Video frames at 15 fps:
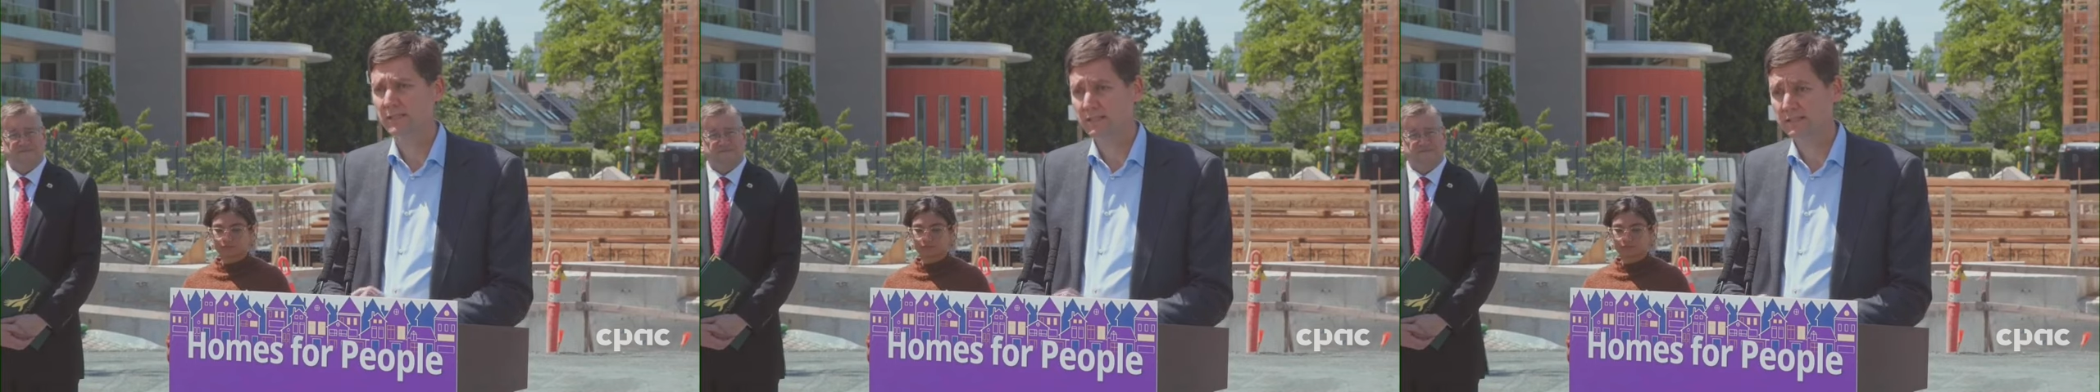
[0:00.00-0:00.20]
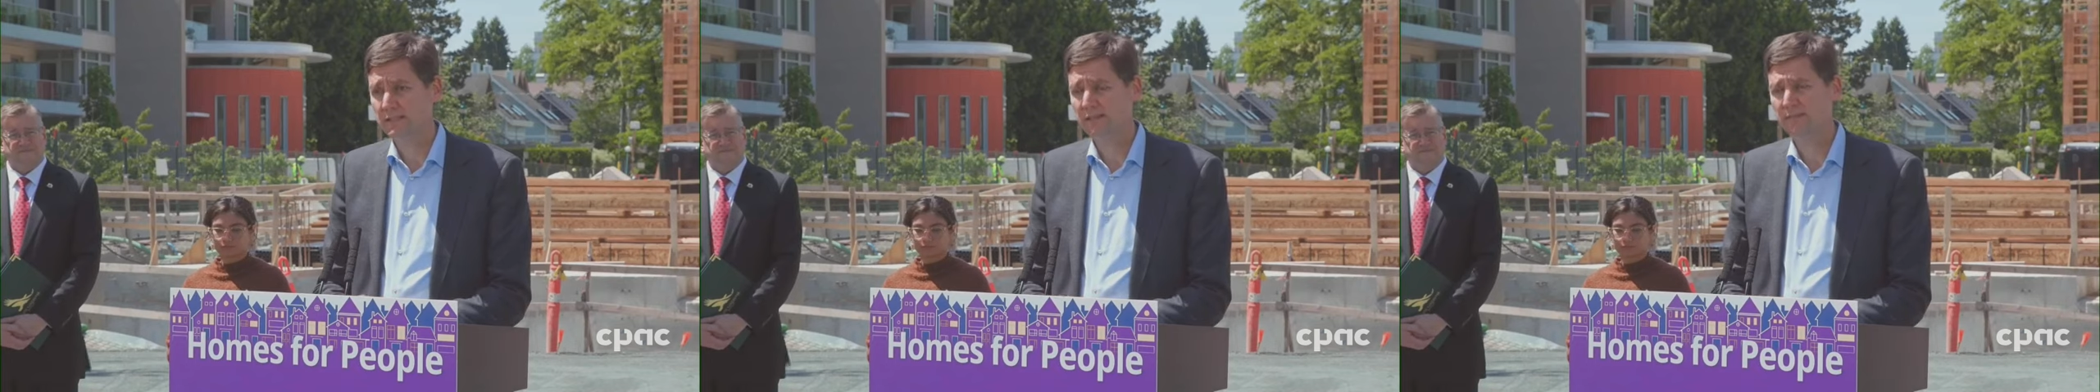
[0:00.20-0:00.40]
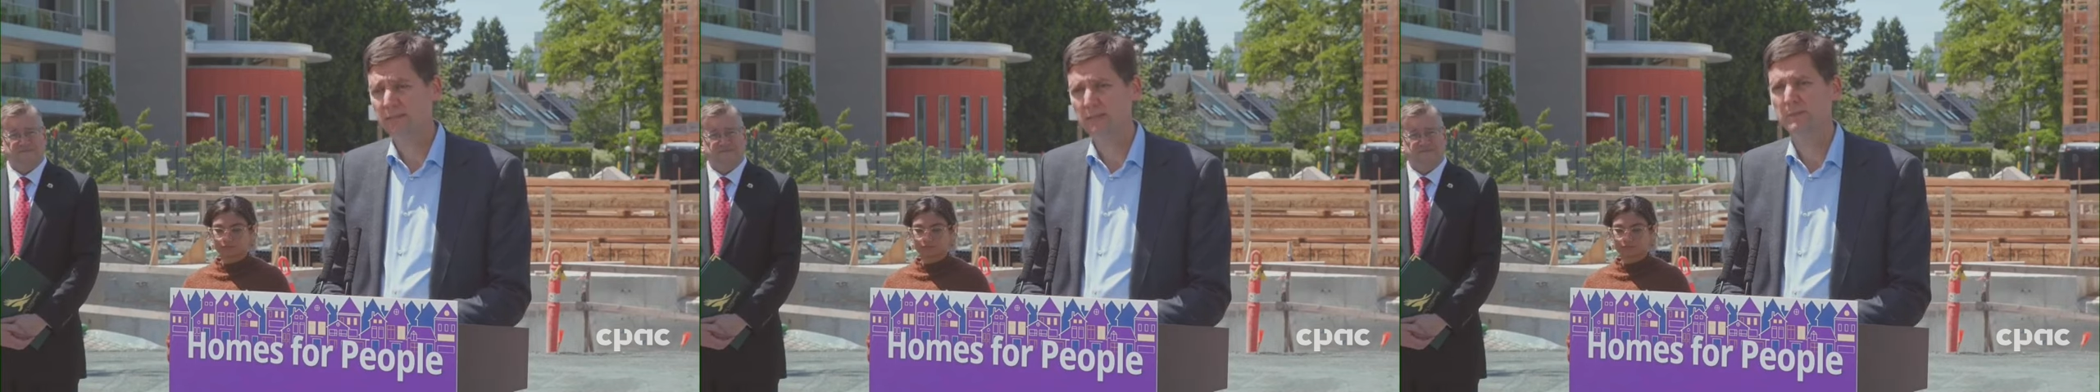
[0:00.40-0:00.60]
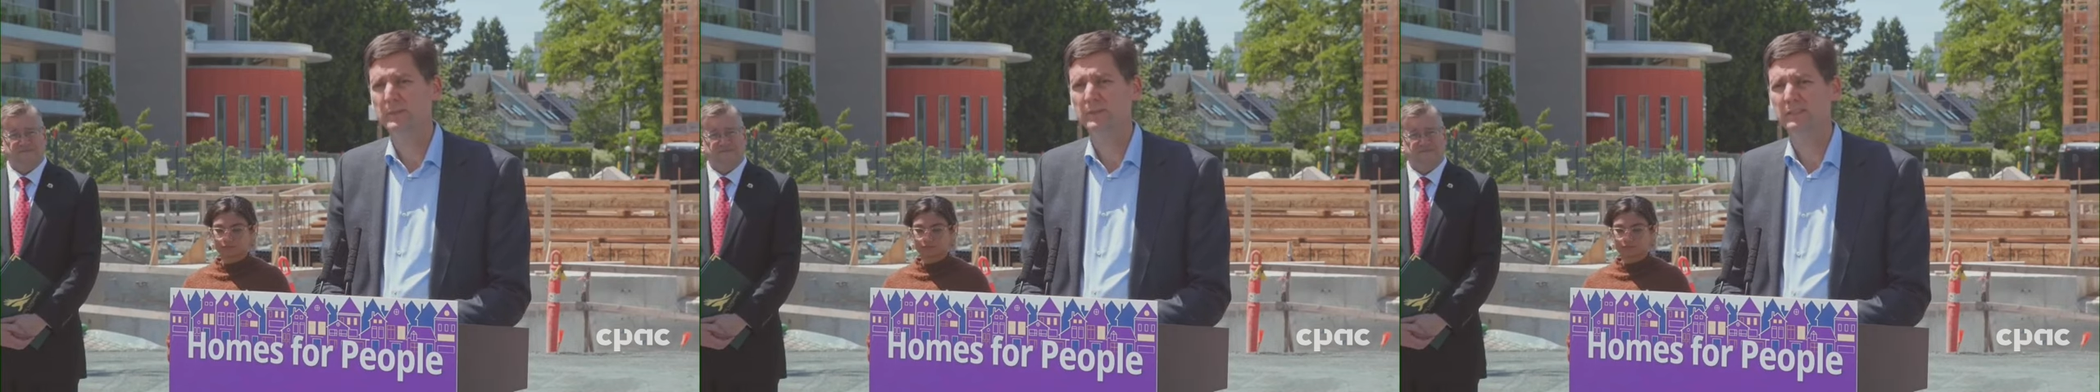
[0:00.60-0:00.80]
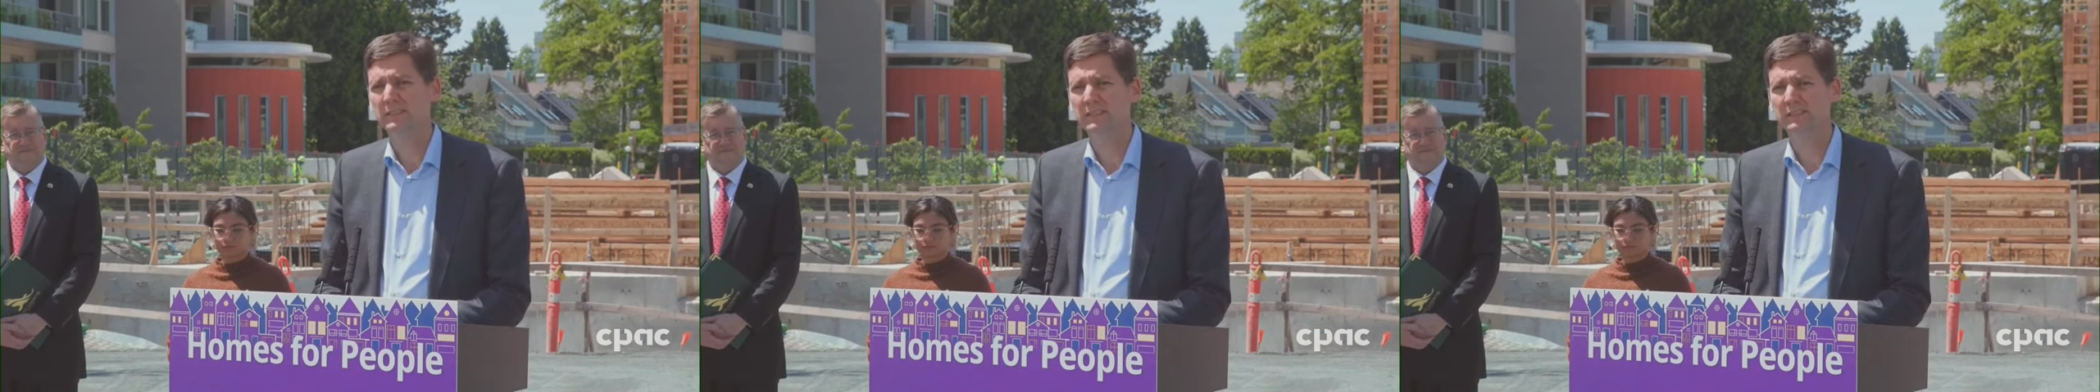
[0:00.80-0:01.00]
does have the
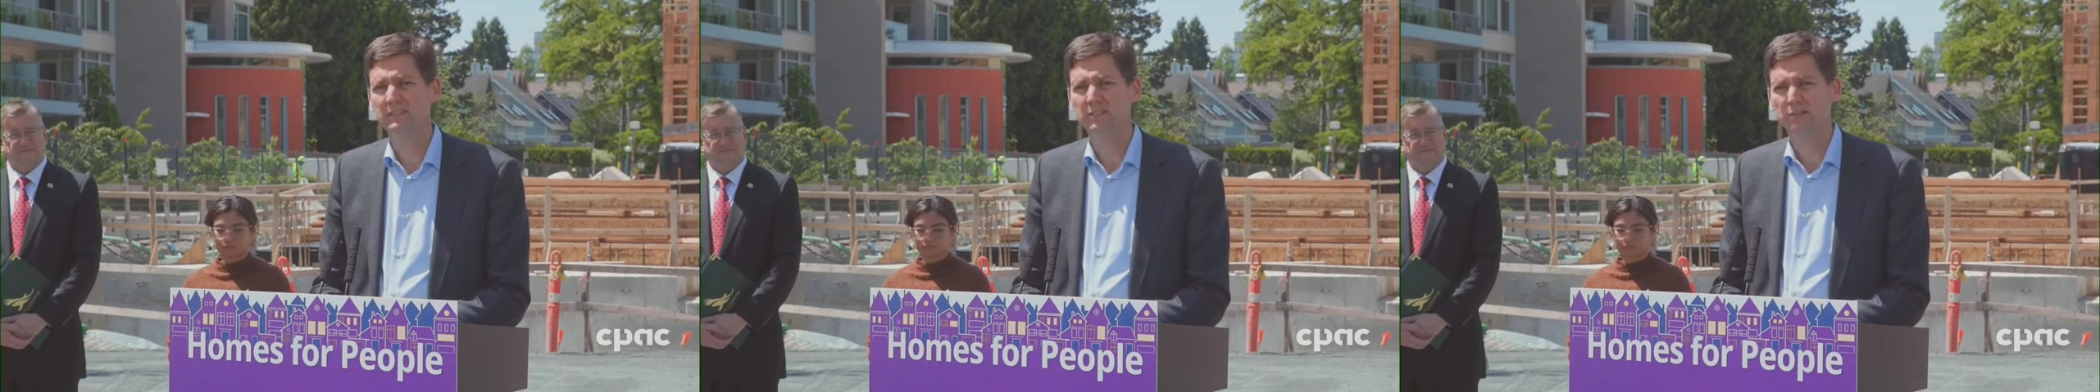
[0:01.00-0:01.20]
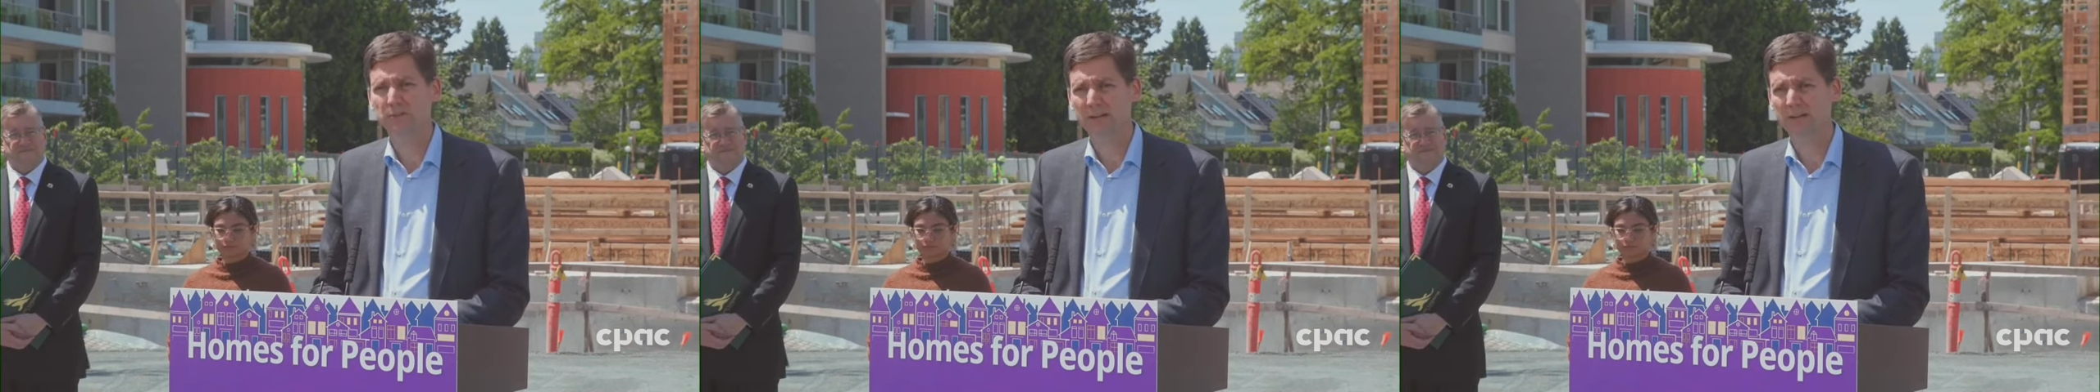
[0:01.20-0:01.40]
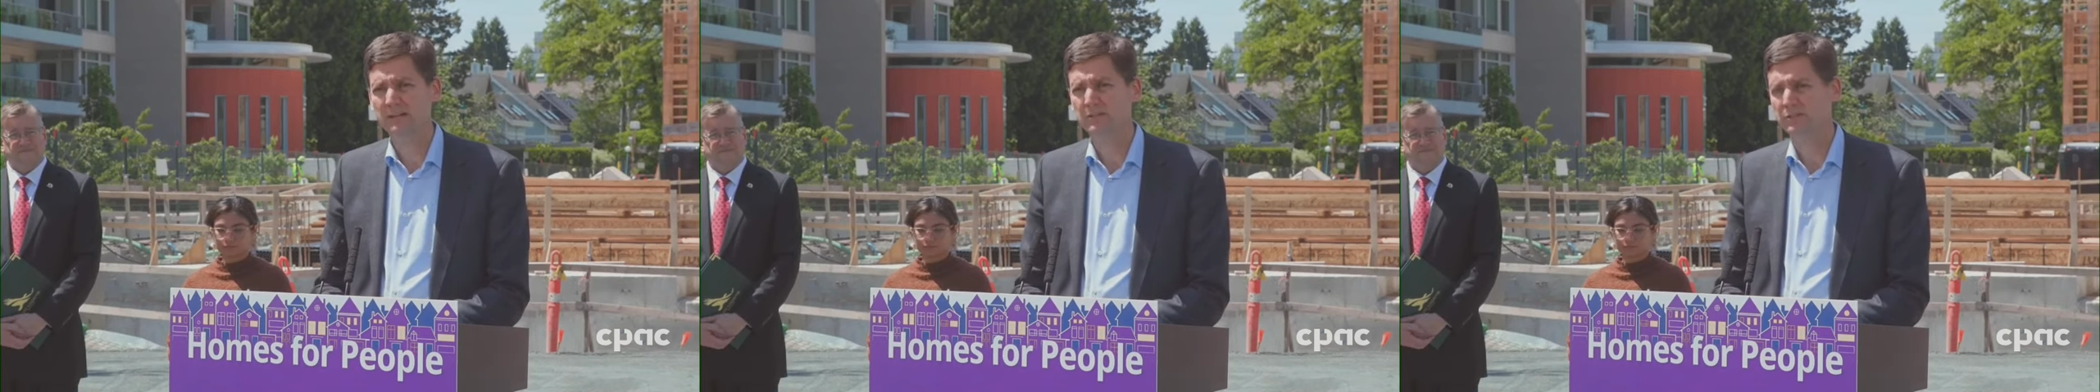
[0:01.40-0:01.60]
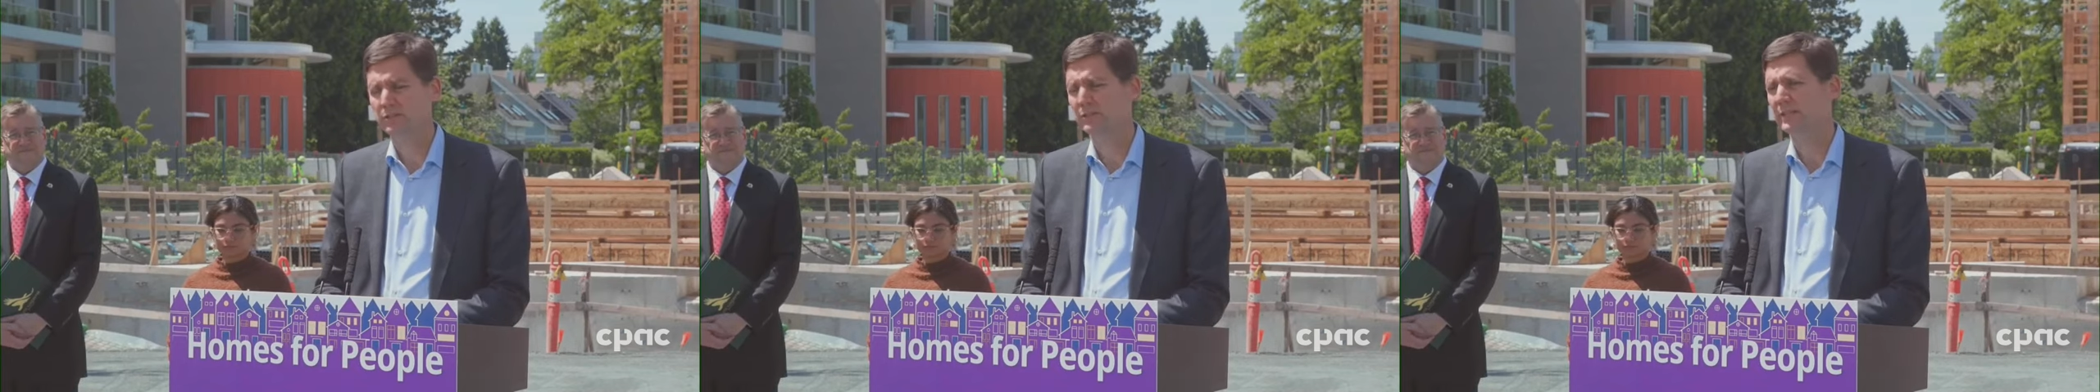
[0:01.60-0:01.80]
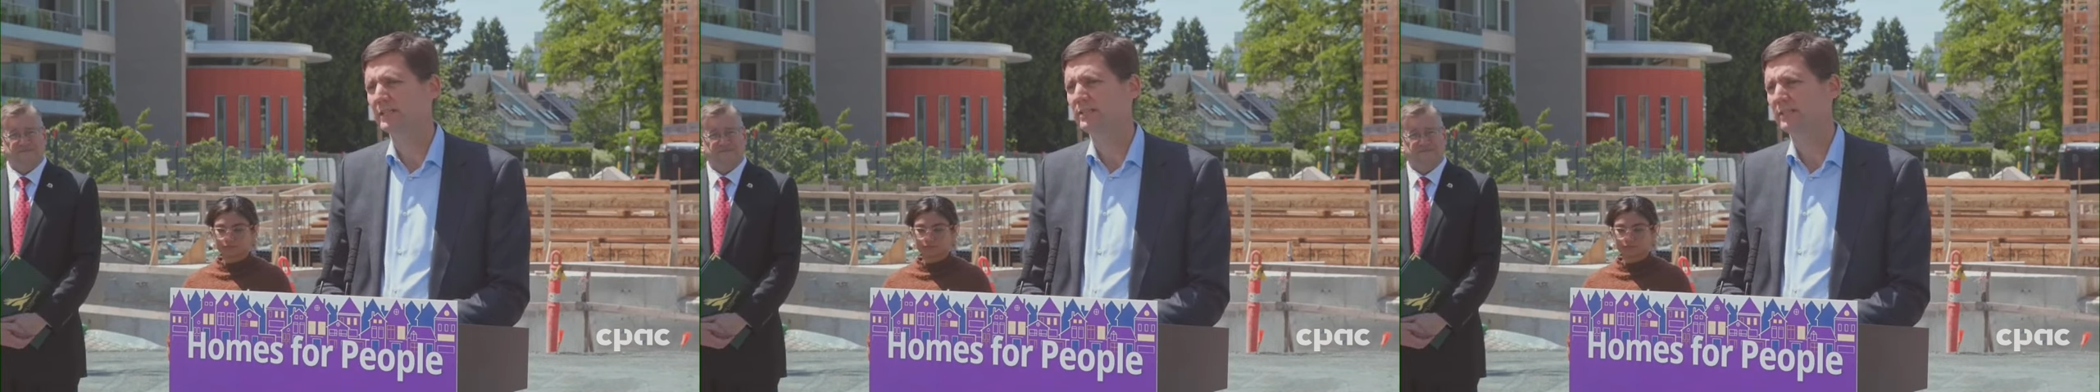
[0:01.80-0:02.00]
ability to direct
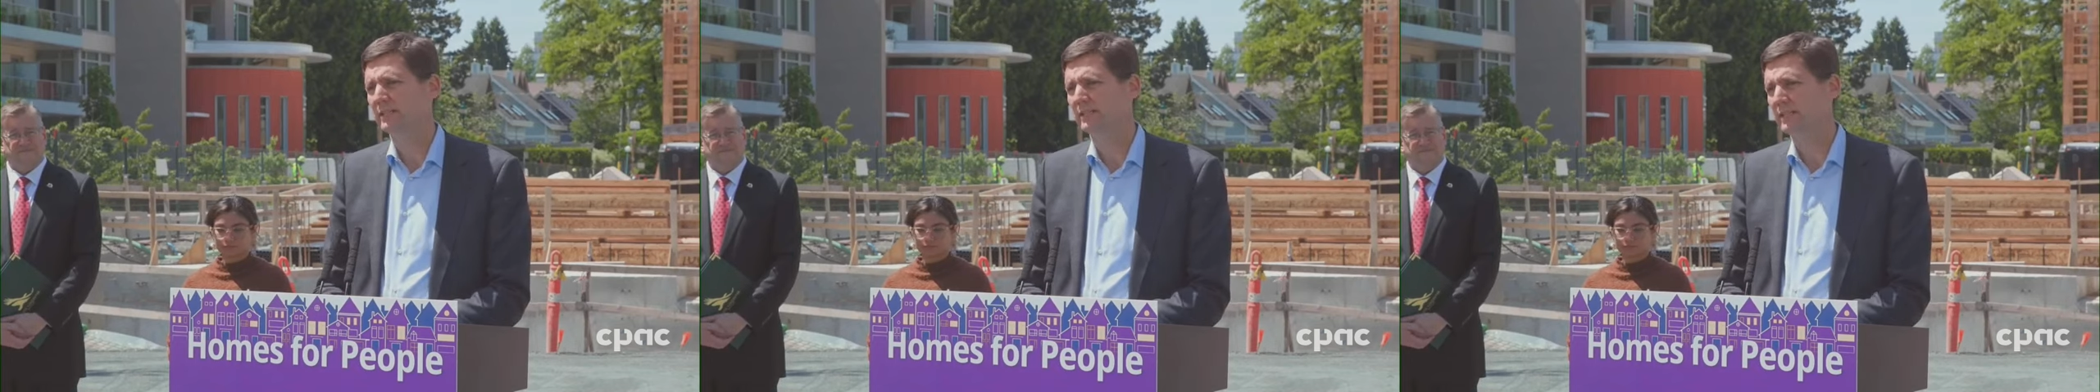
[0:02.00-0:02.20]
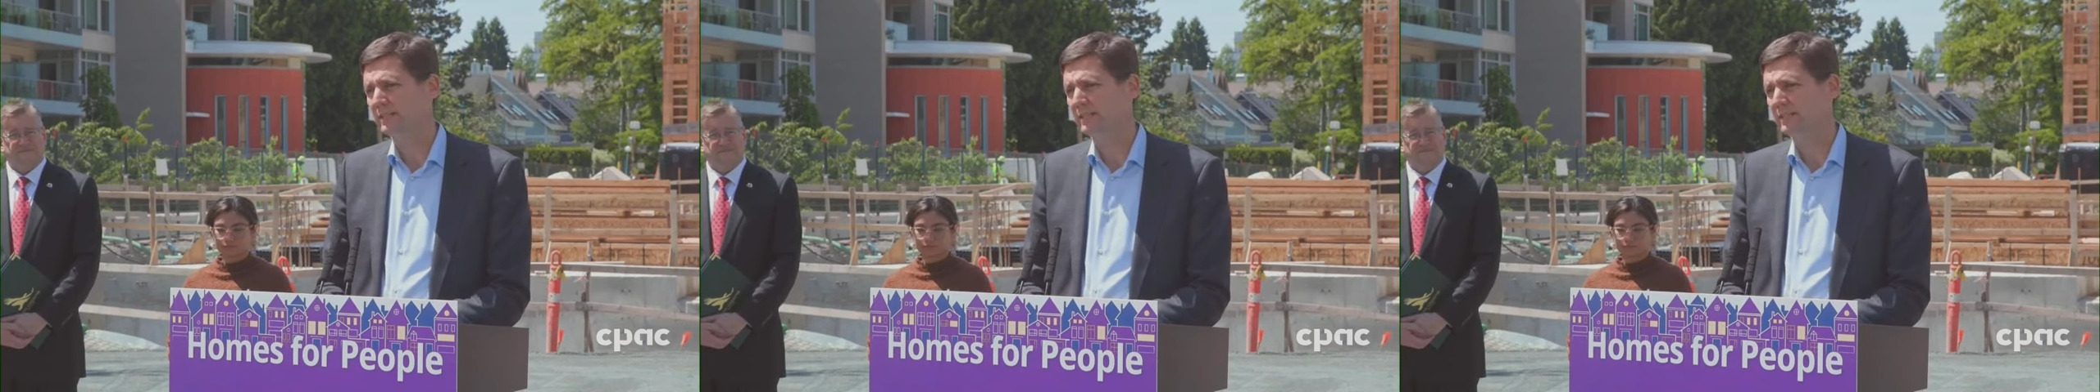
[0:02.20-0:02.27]
Surrey to